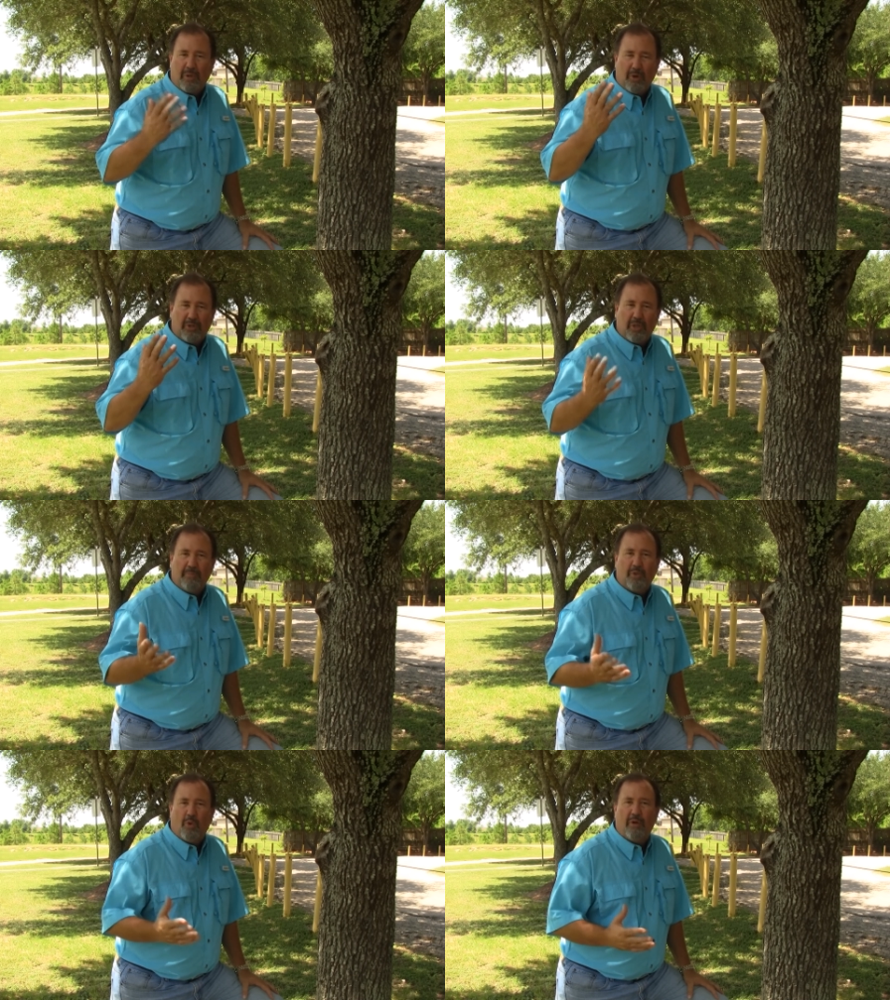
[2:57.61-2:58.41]
or some
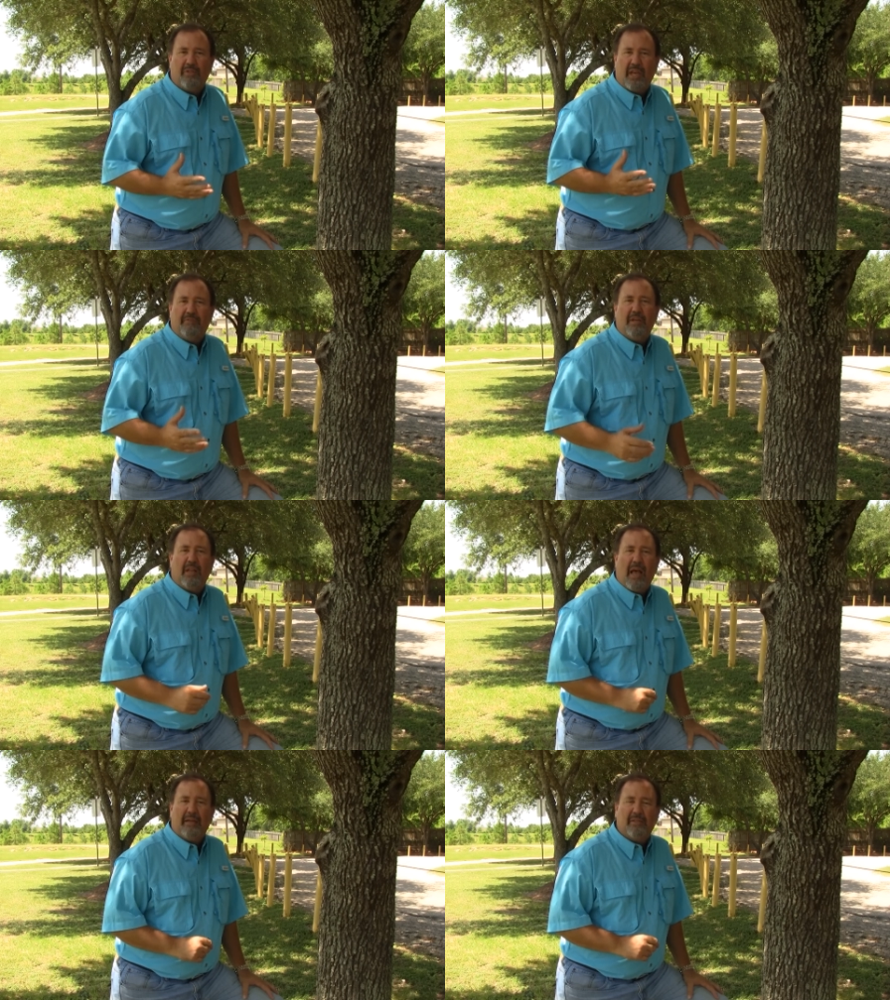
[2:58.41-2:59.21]
sort of safety
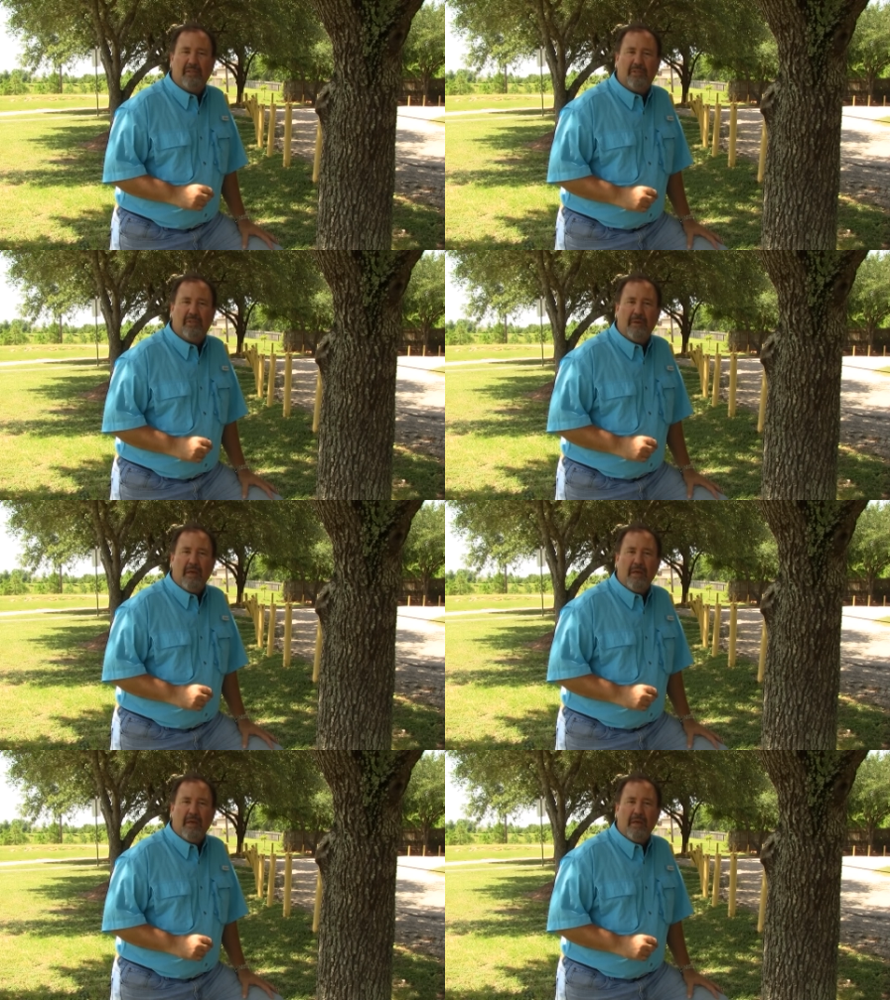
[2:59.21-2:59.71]
glasses.